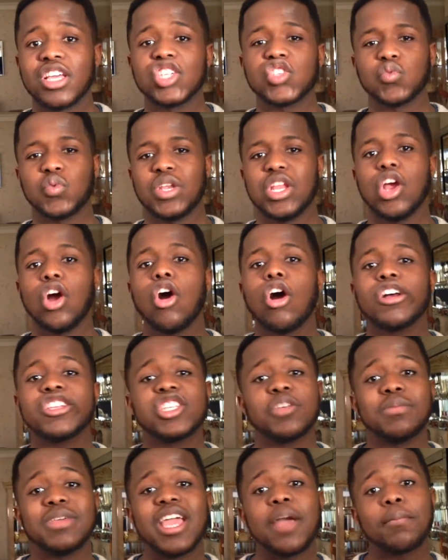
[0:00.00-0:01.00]
it's really hard
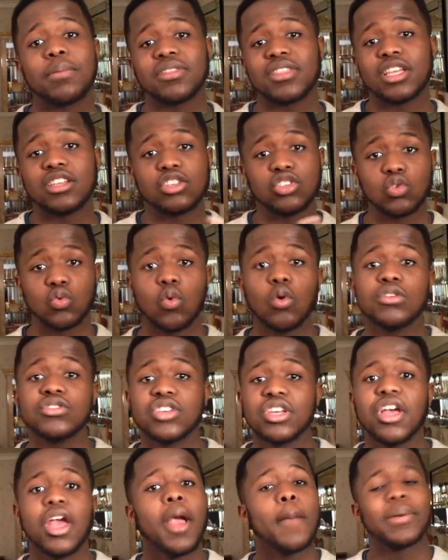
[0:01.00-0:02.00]
to be empathetic towards
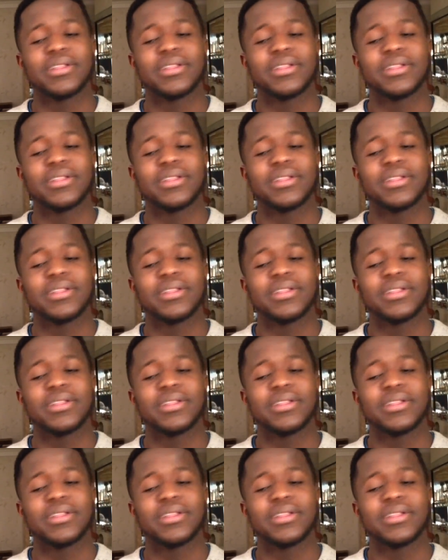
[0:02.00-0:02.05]
it.